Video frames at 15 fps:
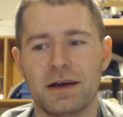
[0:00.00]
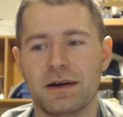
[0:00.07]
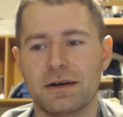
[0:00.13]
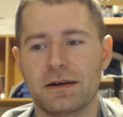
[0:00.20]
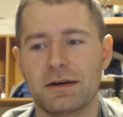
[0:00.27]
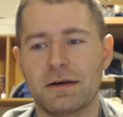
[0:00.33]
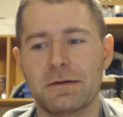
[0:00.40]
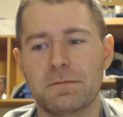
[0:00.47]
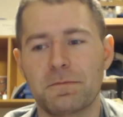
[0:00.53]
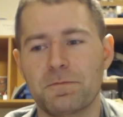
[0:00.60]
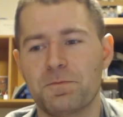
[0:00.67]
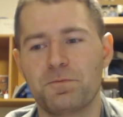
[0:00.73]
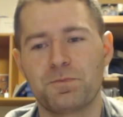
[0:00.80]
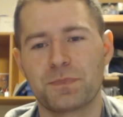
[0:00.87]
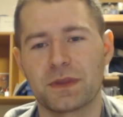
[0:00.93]

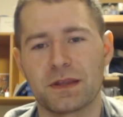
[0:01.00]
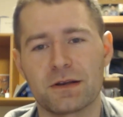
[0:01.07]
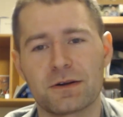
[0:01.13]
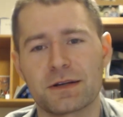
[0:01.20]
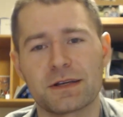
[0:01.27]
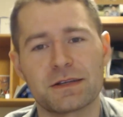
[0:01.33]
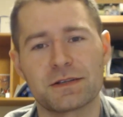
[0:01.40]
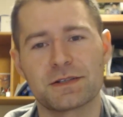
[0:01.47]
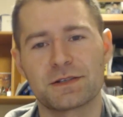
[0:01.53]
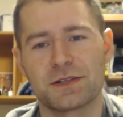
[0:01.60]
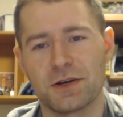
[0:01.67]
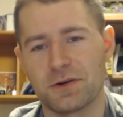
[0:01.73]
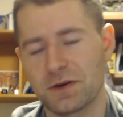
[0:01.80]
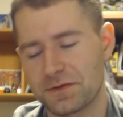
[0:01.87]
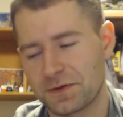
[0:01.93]
There it is.
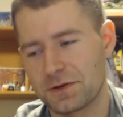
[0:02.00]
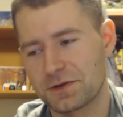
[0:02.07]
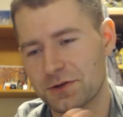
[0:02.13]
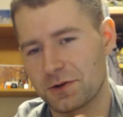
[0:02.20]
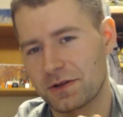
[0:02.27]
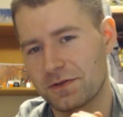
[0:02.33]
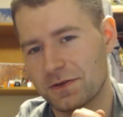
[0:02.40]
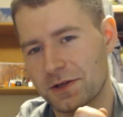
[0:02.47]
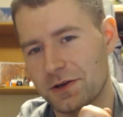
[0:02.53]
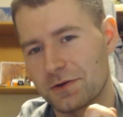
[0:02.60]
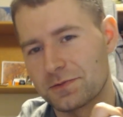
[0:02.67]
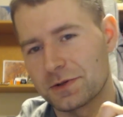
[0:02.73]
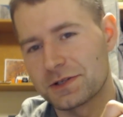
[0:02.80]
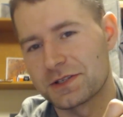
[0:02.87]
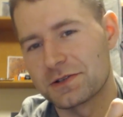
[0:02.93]
So if you enjoyed the
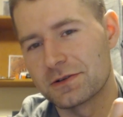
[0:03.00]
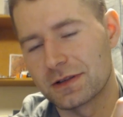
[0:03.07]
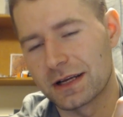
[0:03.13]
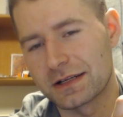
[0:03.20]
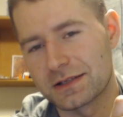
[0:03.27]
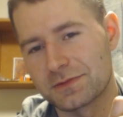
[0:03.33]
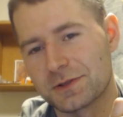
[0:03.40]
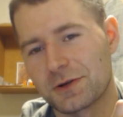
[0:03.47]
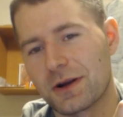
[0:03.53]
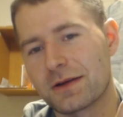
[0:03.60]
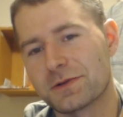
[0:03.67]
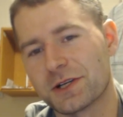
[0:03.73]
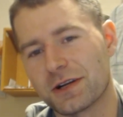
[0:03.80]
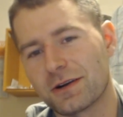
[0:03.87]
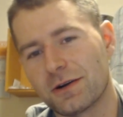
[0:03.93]
video, please do like,
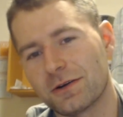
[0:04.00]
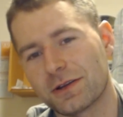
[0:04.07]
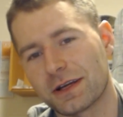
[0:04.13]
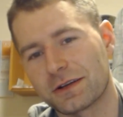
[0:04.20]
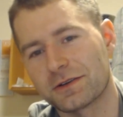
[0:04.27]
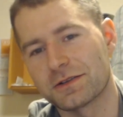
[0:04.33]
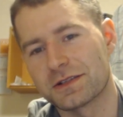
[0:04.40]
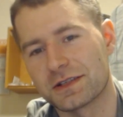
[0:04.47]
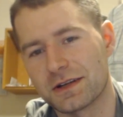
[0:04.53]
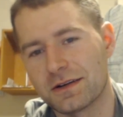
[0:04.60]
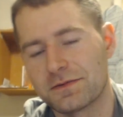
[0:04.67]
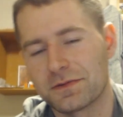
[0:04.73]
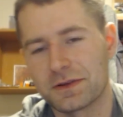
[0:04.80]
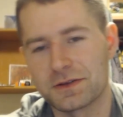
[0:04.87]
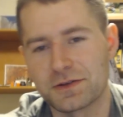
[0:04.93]
subscribe, share, all that good
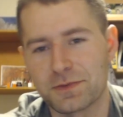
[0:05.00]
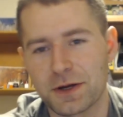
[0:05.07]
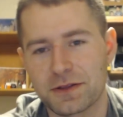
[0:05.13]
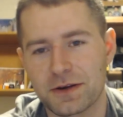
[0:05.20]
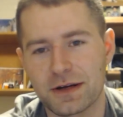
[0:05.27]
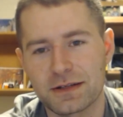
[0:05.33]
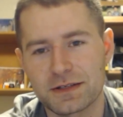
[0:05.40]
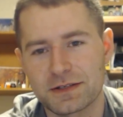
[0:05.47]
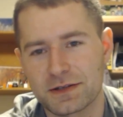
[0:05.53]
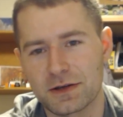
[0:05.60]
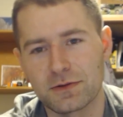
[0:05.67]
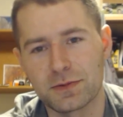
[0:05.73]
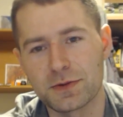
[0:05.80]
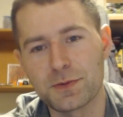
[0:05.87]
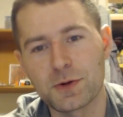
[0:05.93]
stuff. These are my thoughts.
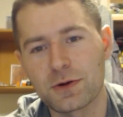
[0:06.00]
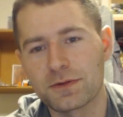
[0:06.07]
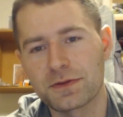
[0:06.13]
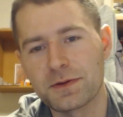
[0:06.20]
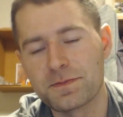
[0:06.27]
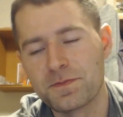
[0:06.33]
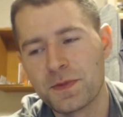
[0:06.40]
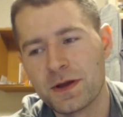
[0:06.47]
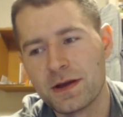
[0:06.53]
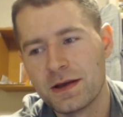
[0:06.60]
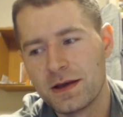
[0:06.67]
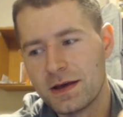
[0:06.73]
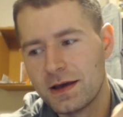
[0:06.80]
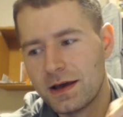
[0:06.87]
There'll be more of them.